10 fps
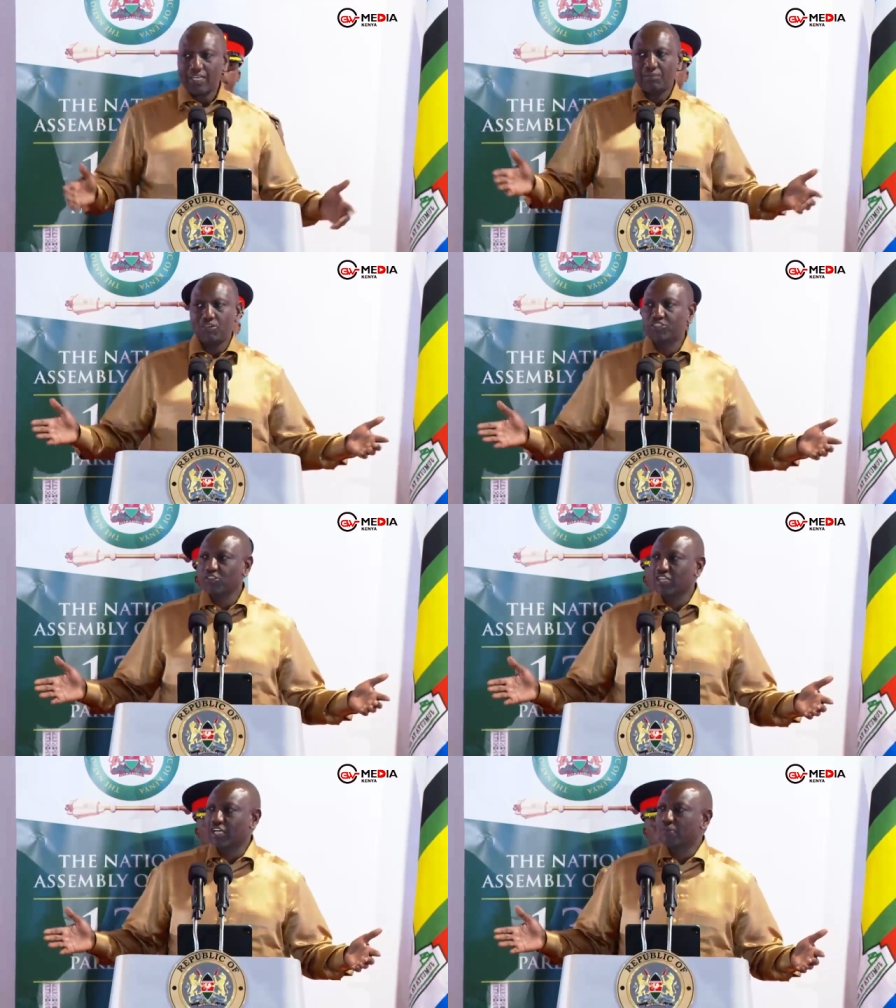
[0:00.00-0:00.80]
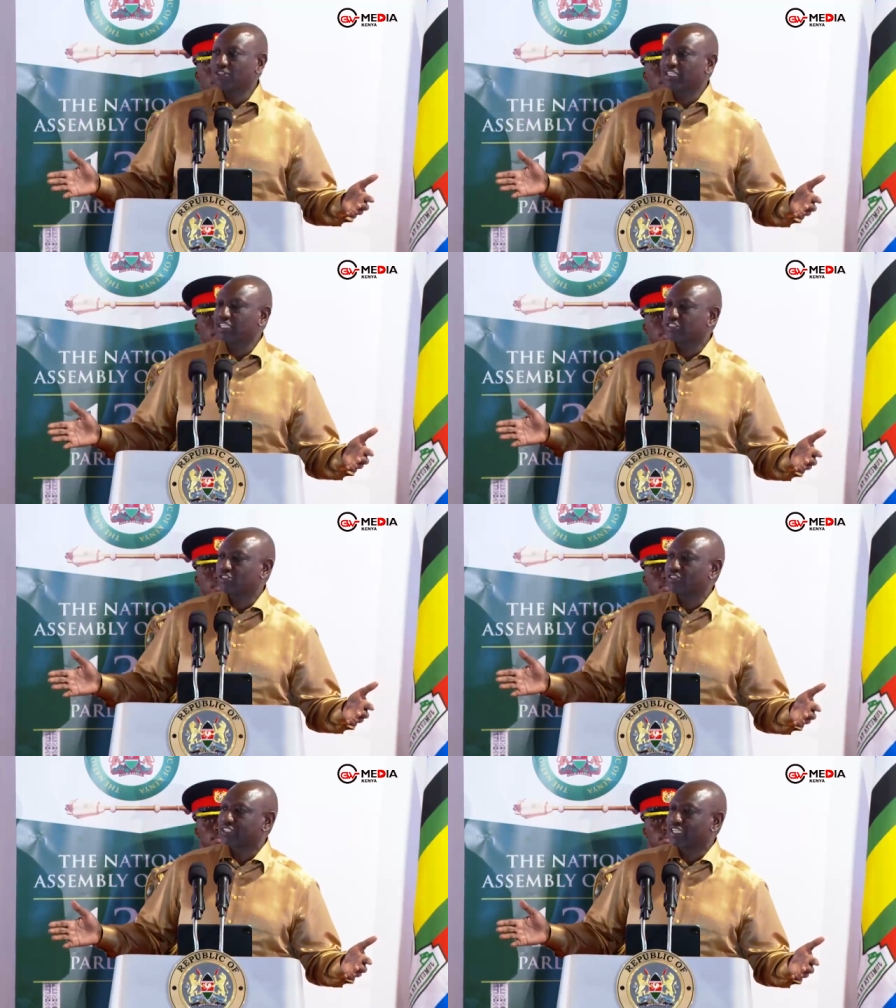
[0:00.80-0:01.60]
I am not talking about
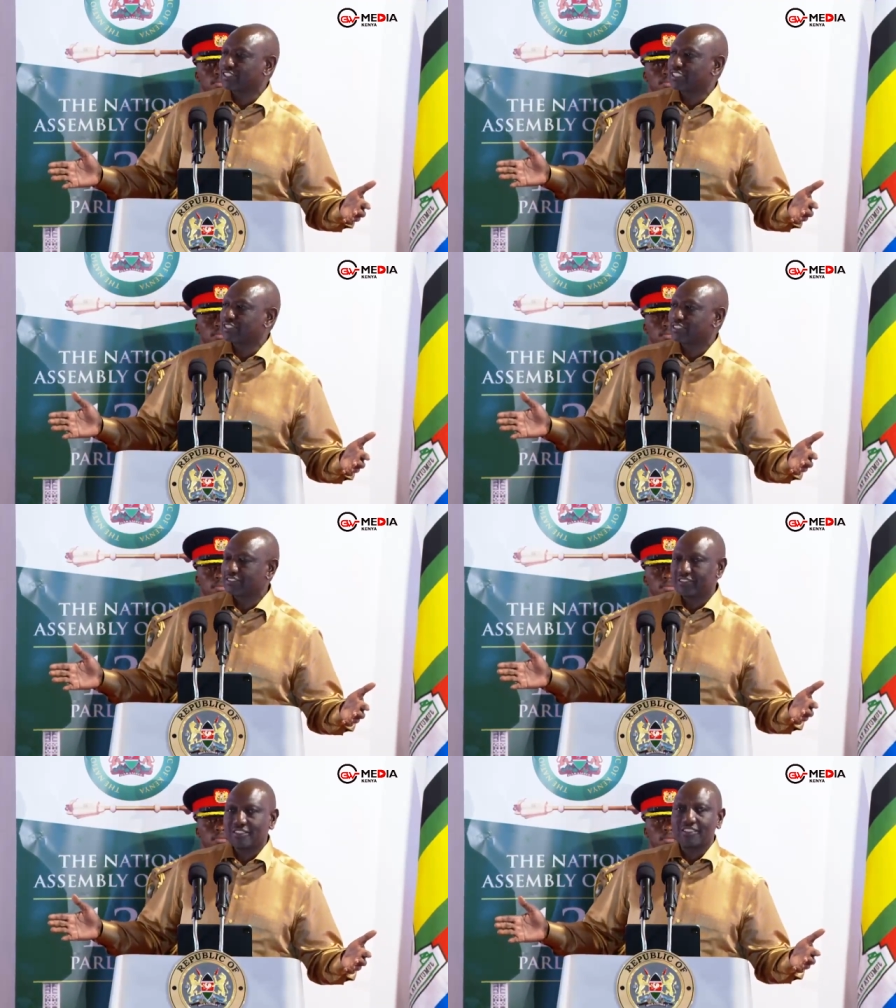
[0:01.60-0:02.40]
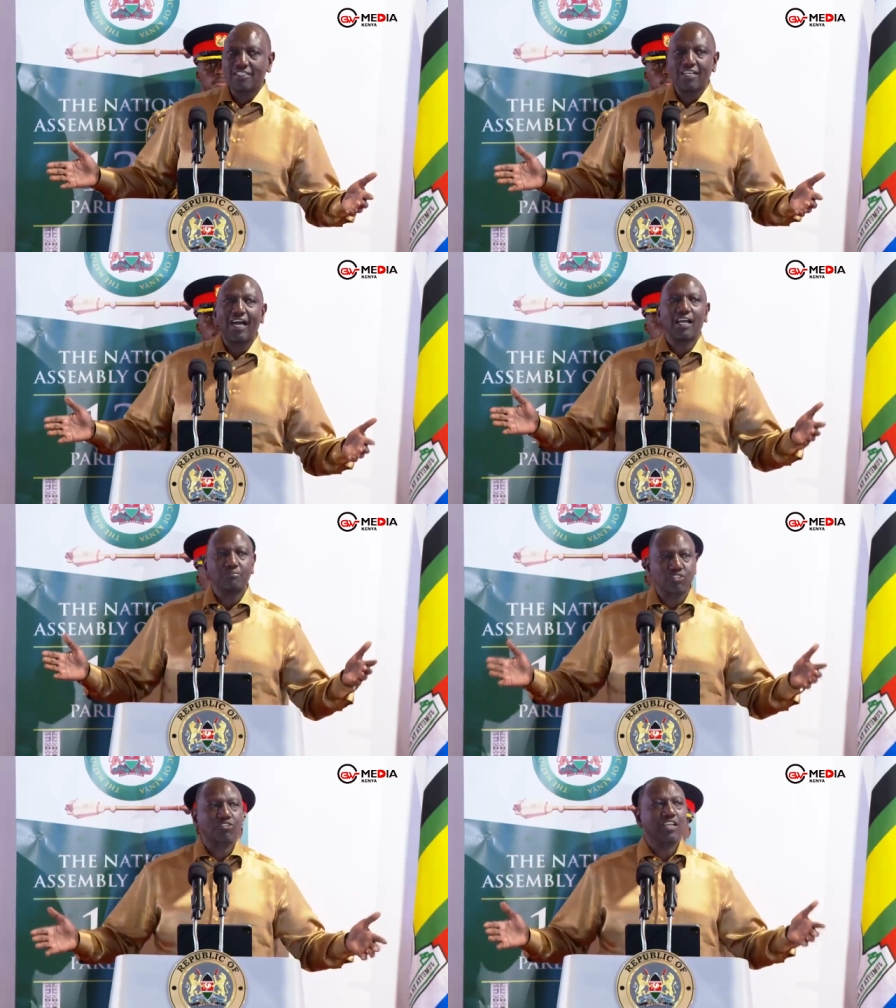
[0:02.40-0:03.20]
additional taxes. I
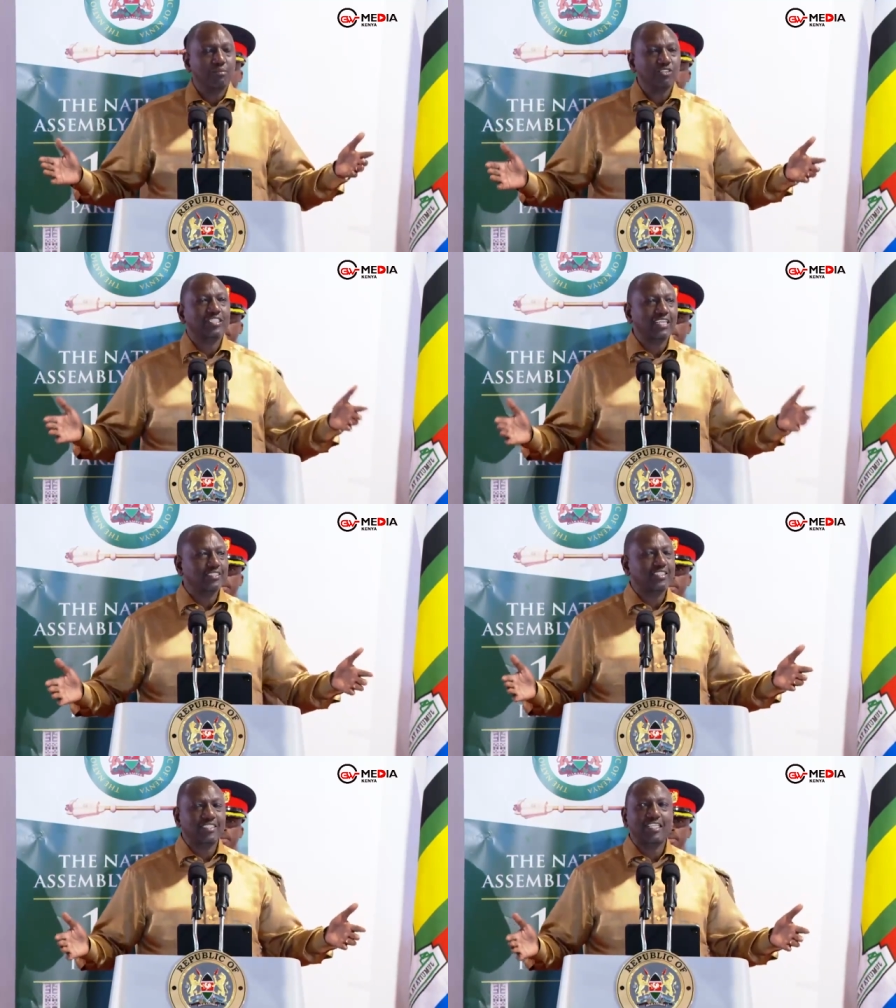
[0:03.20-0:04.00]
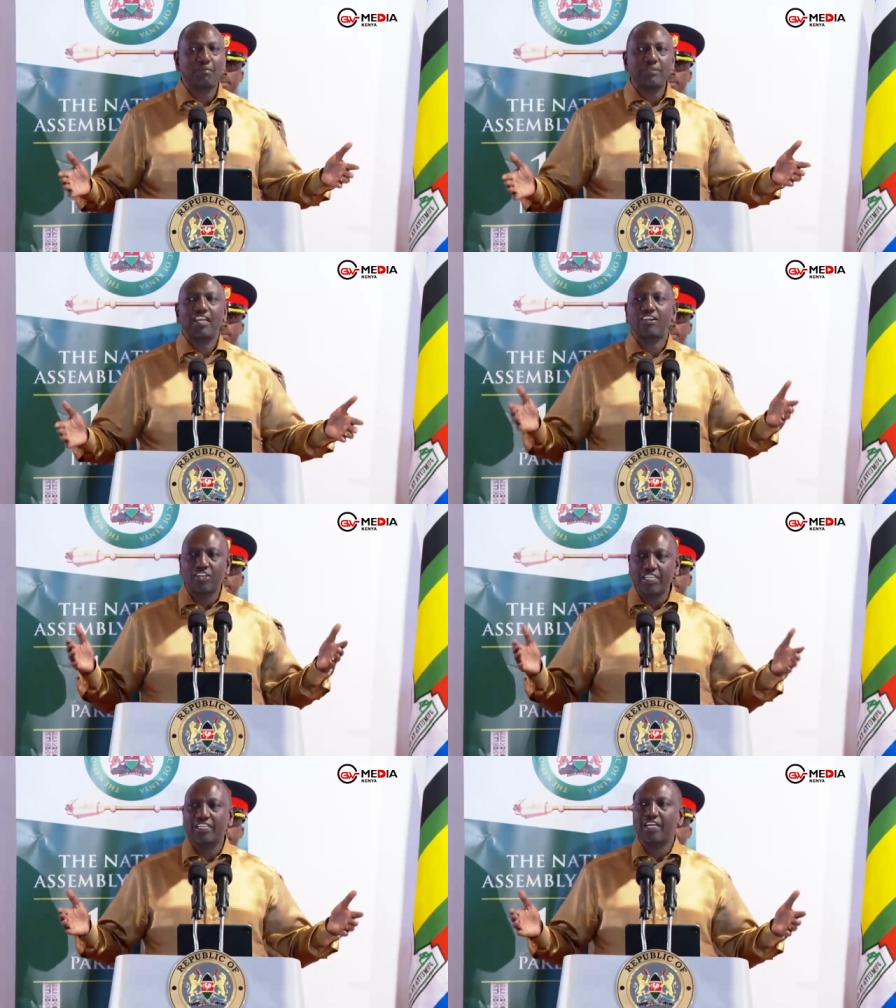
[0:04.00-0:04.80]
am talking about taxes that have been
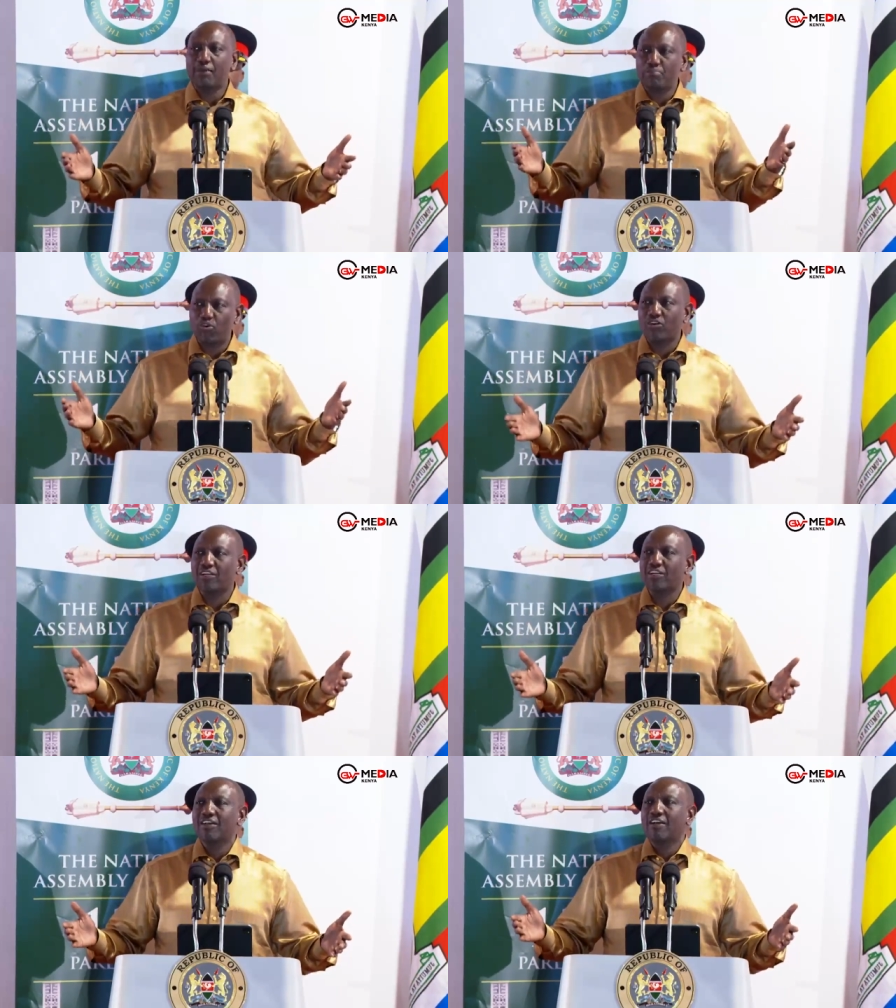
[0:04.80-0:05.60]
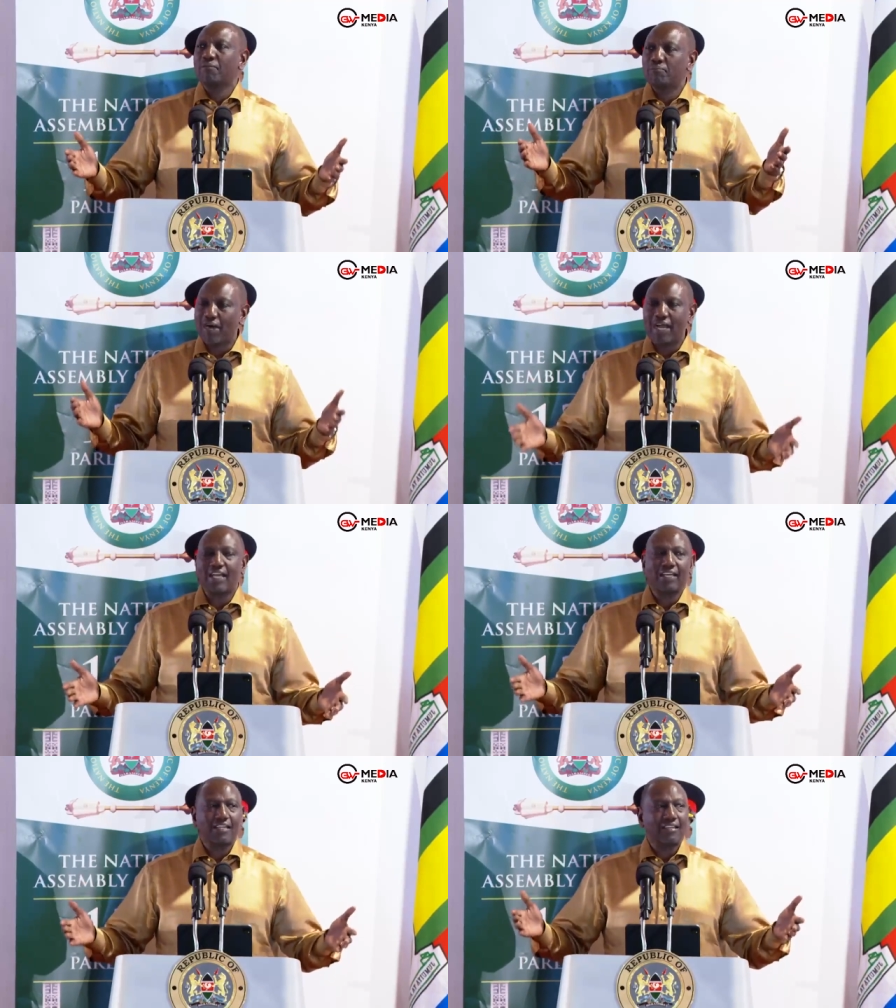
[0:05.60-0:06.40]
agreed upon
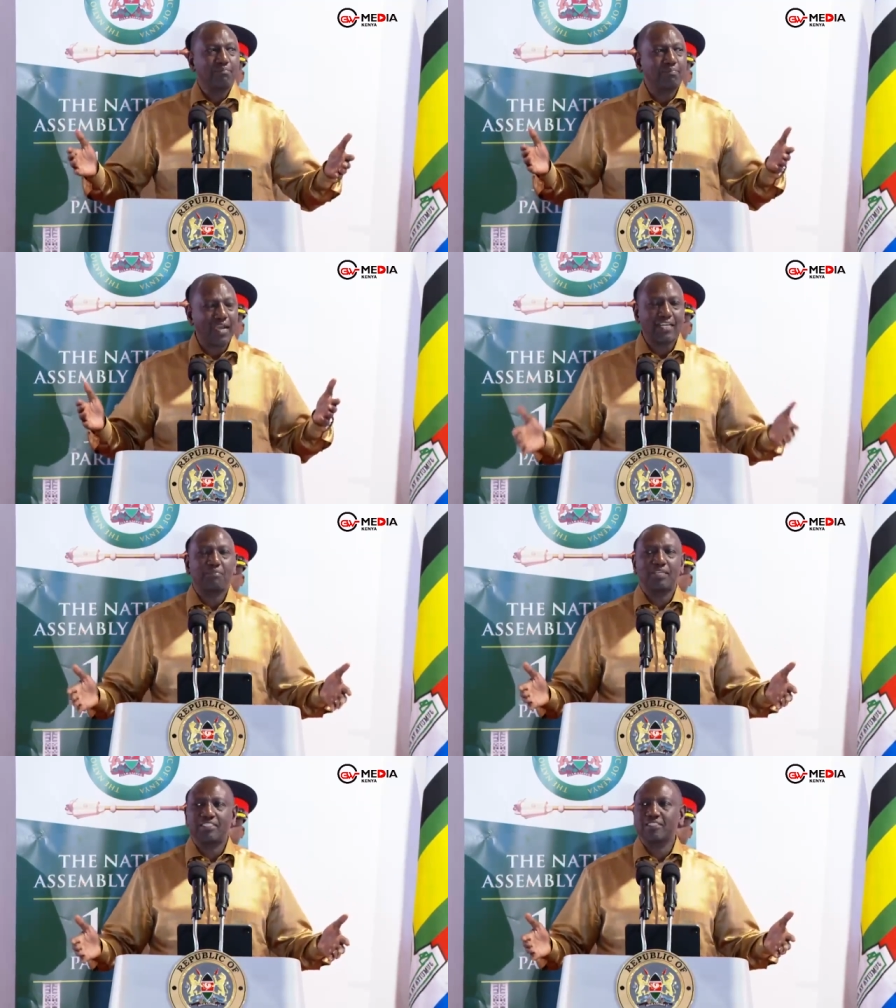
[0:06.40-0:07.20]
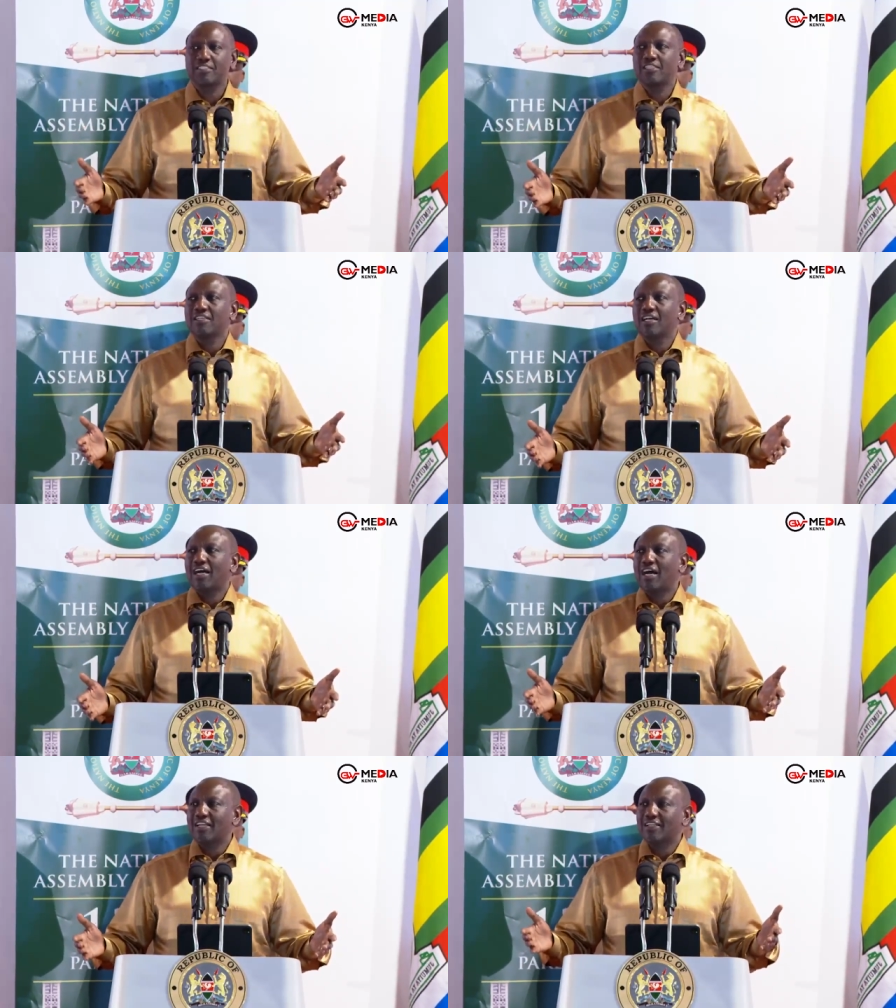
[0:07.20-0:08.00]
by Parliament
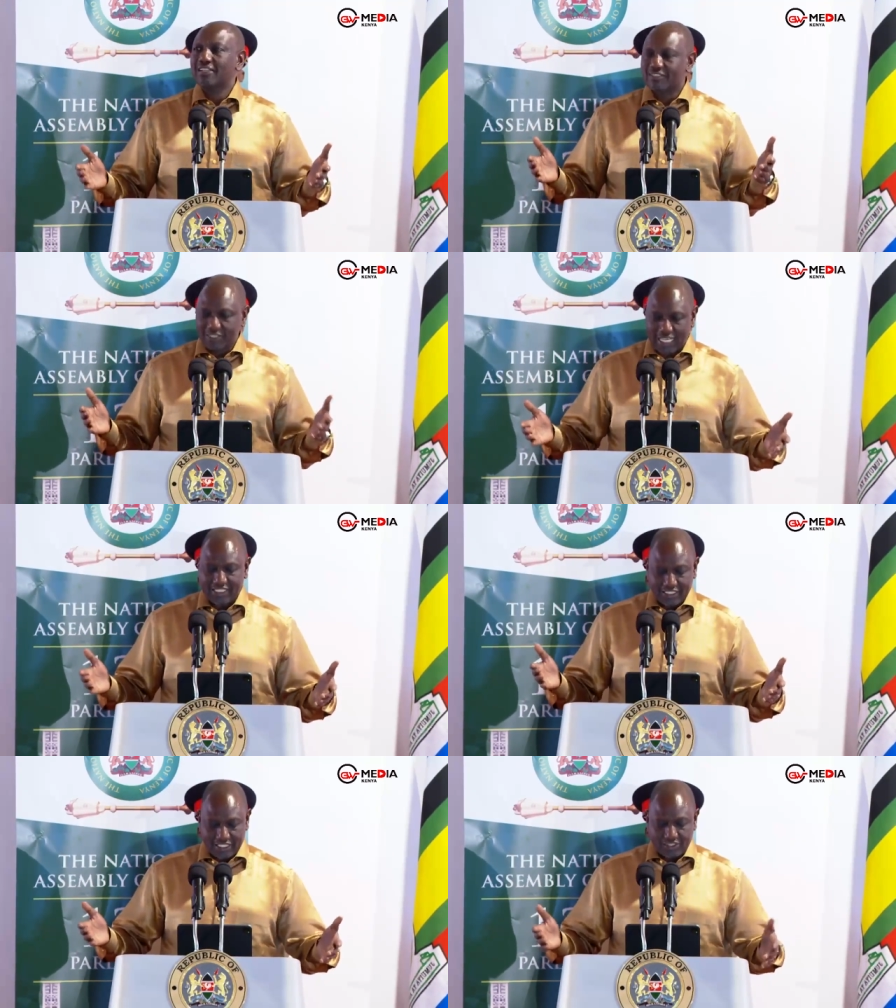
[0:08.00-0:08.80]
and signed